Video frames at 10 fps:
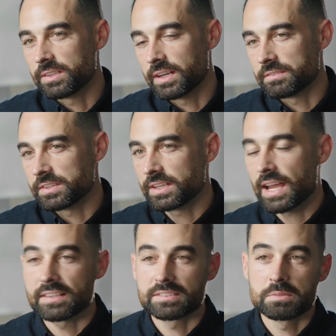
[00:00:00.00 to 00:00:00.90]
Not everything
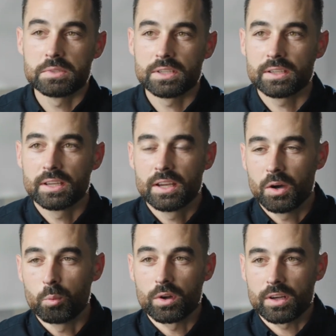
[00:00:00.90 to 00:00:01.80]
has to be
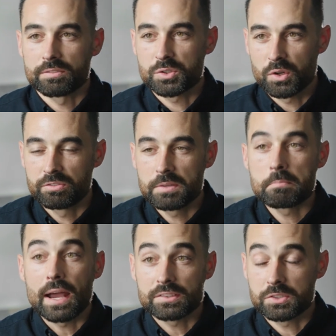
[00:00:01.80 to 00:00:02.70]
a one-off trophy
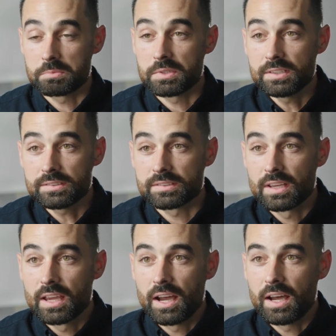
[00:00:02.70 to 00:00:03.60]
masterpiece,
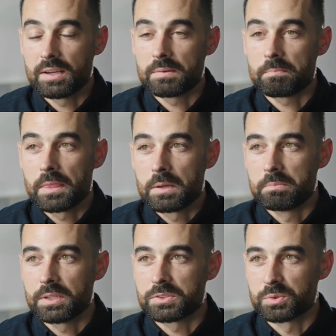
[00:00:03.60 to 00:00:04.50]

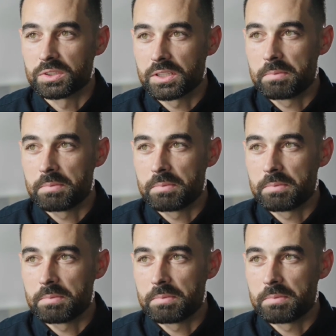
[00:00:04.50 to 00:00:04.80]
but it's really